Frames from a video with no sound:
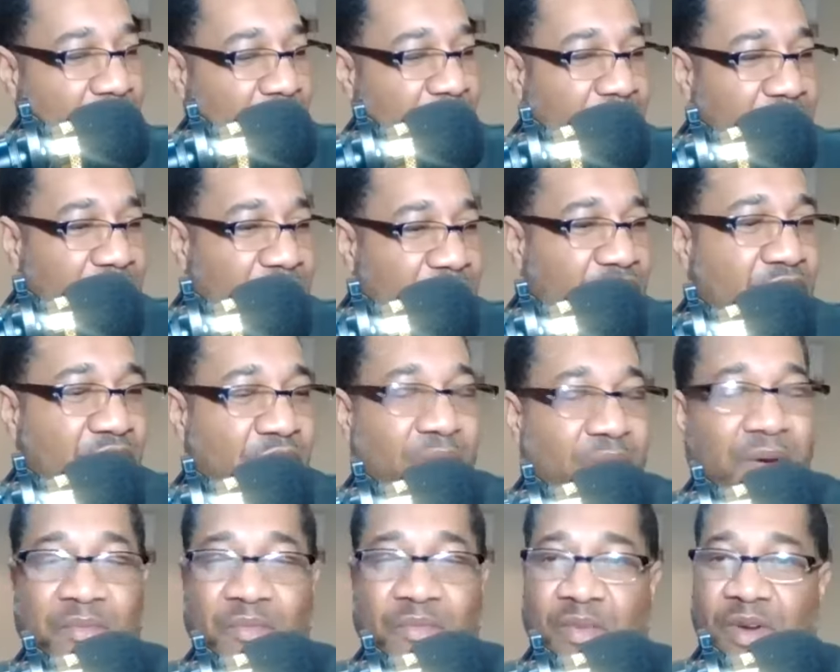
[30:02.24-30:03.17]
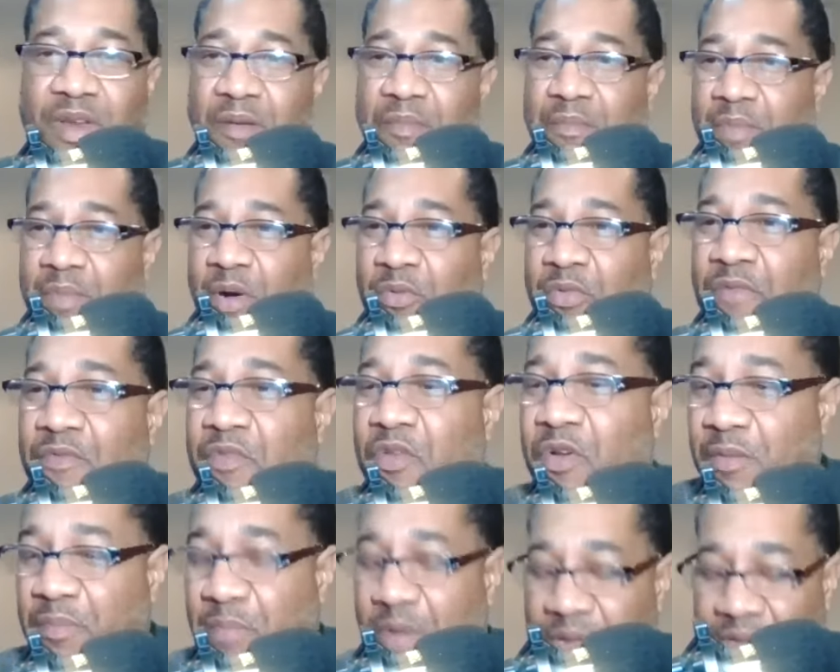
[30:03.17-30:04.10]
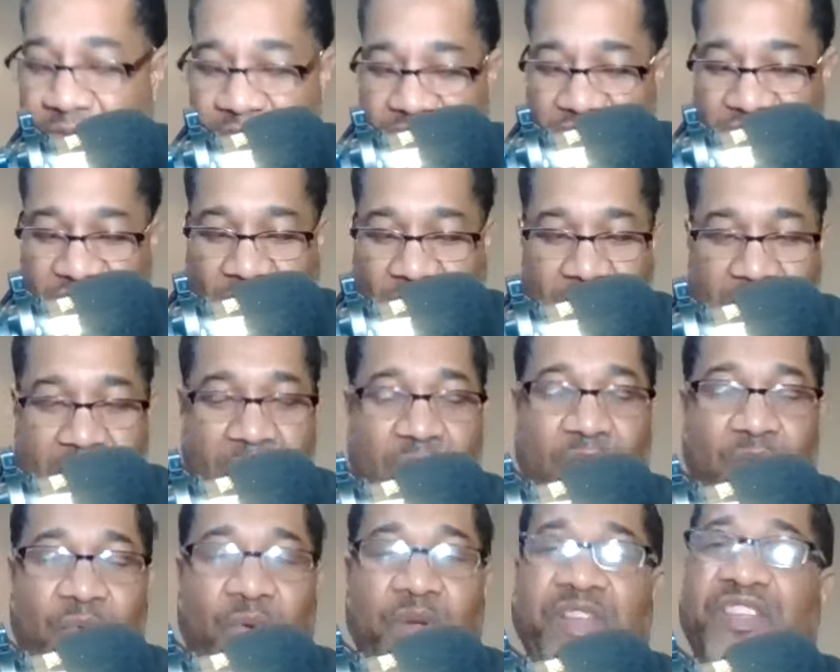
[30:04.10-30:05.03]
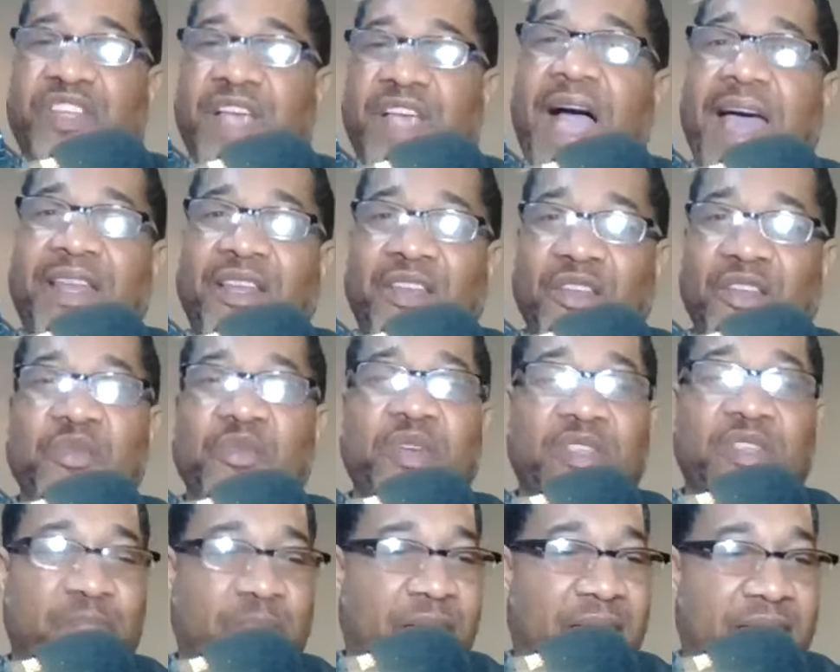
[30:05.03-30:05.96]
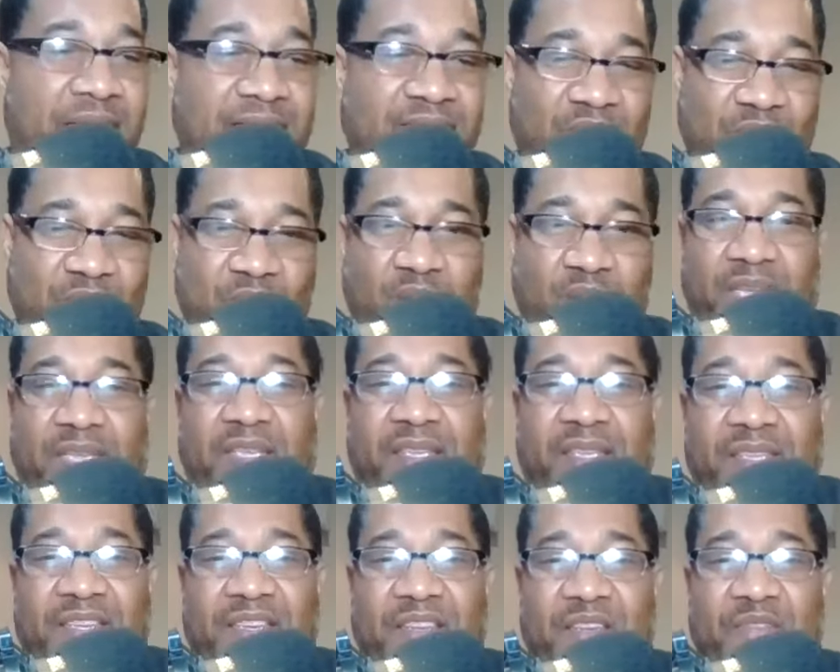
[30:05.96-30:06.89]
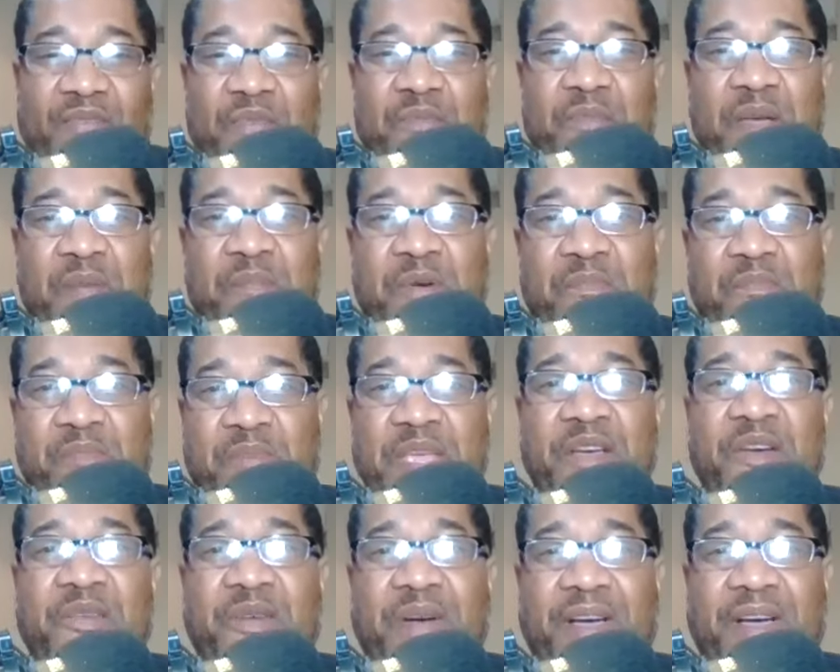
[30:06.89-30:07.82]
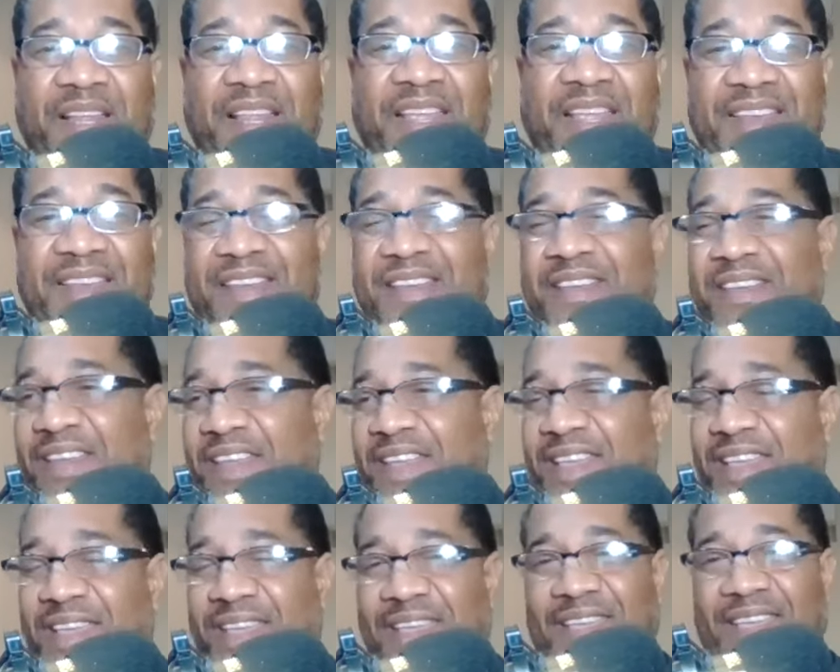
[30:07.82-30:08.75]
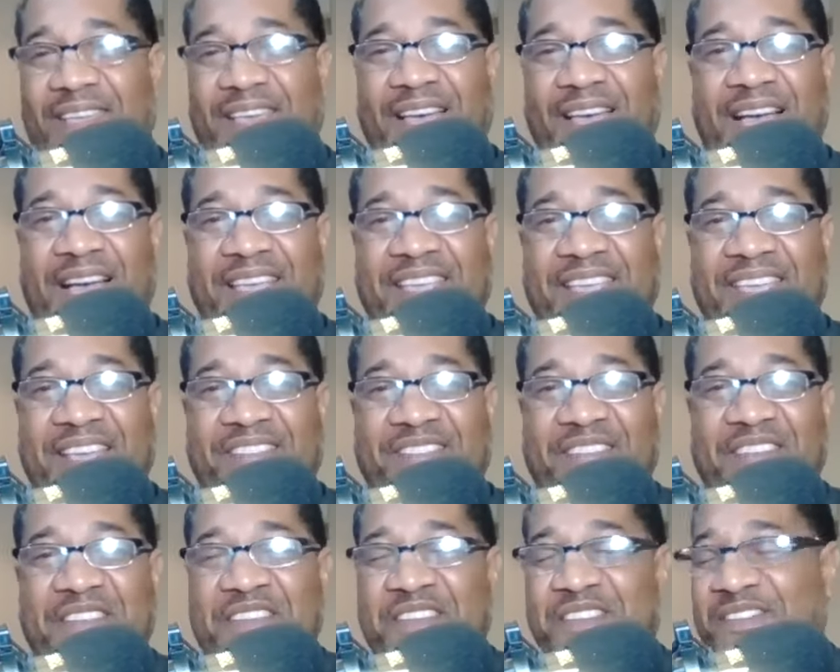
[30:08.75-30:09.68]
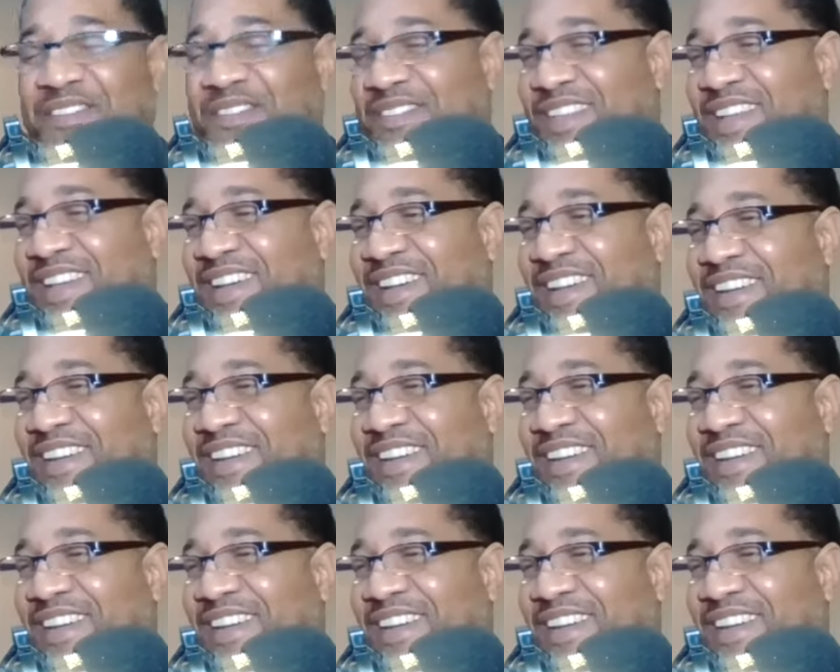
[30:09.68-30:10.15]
on this too. I want to hear both of your opinions. When John Lewis passed away, remember Bill Clinton, I guess in his